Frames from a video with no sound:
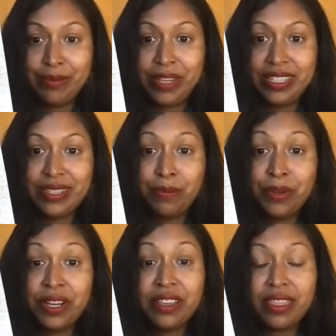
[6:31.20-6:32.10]
It's a
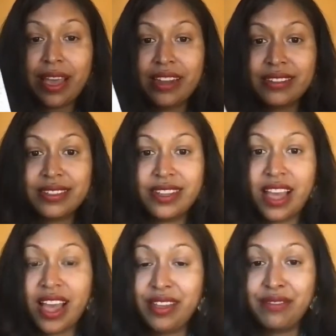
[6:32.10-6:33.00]
book that
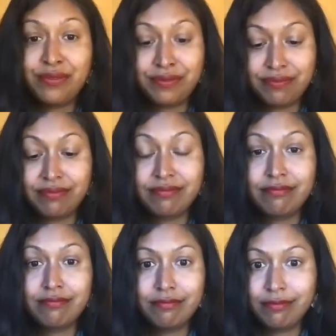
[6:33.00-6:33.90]
I've,
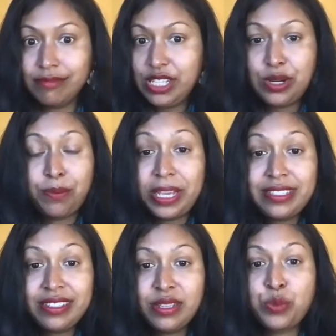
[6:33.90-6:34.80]

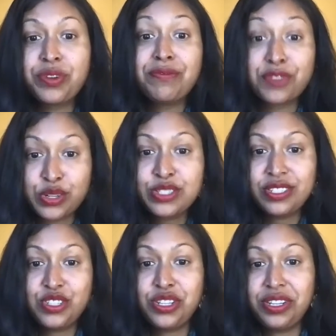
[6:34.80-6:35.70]
basically reverse
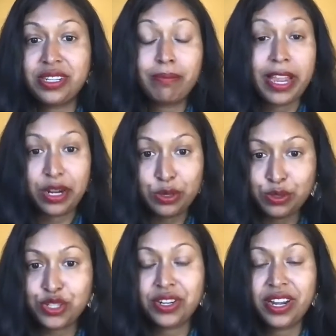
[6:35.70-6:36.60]
engineered my own
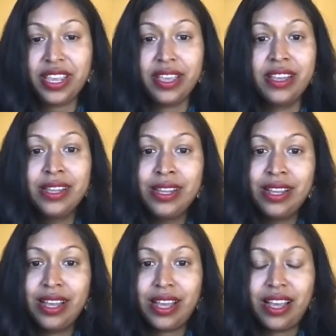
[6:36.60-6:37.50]
journey,
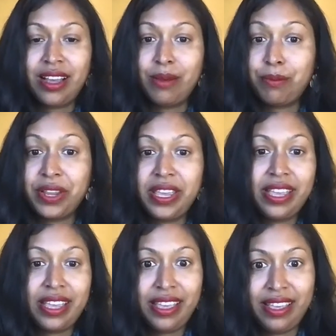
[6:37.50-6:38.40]
bringing
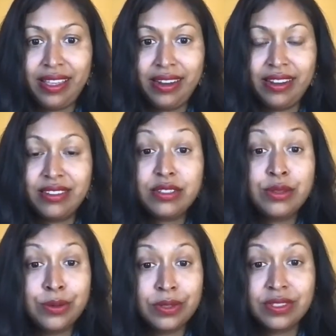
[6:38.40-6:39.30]
in
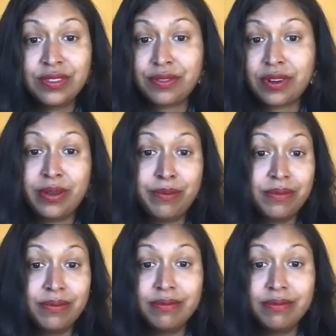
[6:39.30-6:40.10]
tools from,